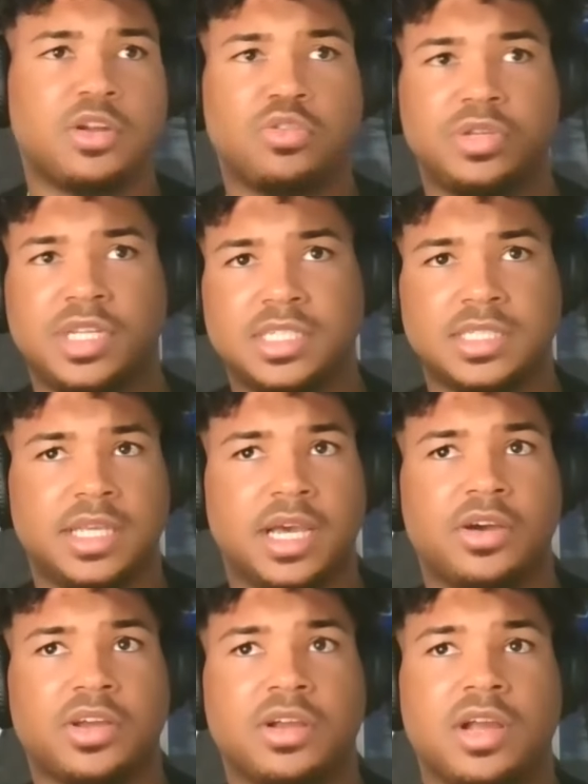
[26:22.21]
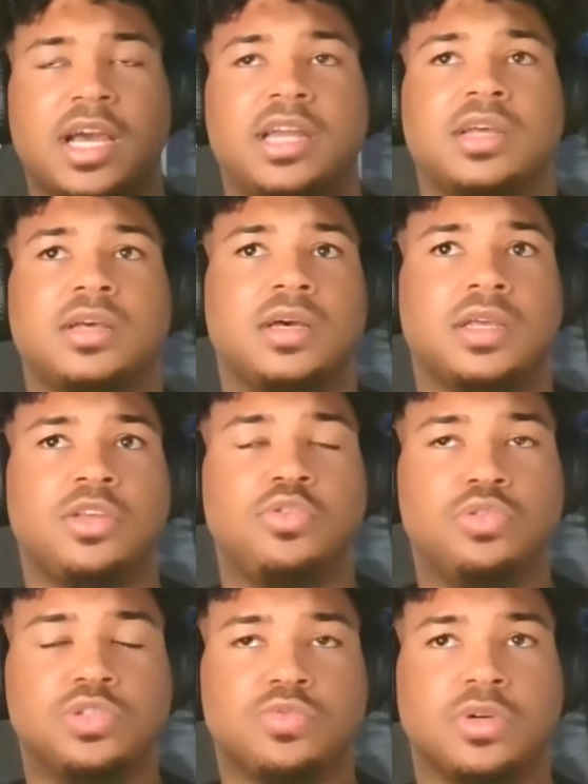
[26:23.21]
I know DC out here had a, a
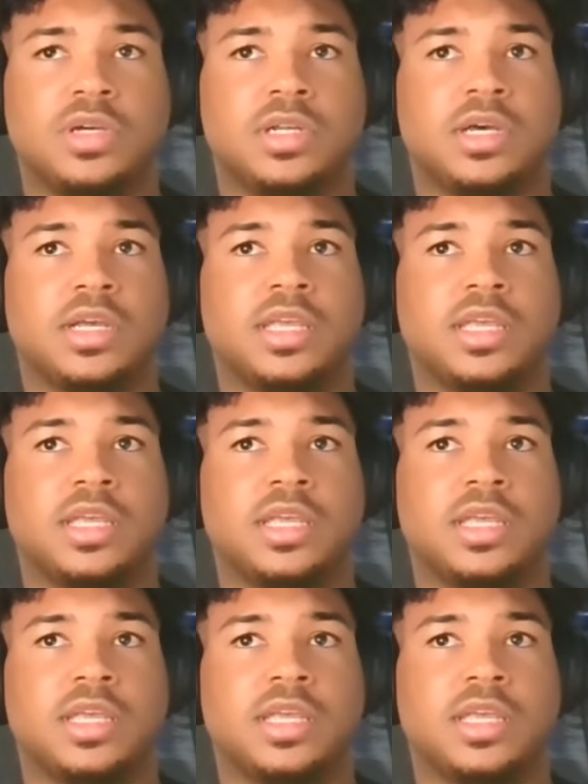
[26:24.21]
huge one.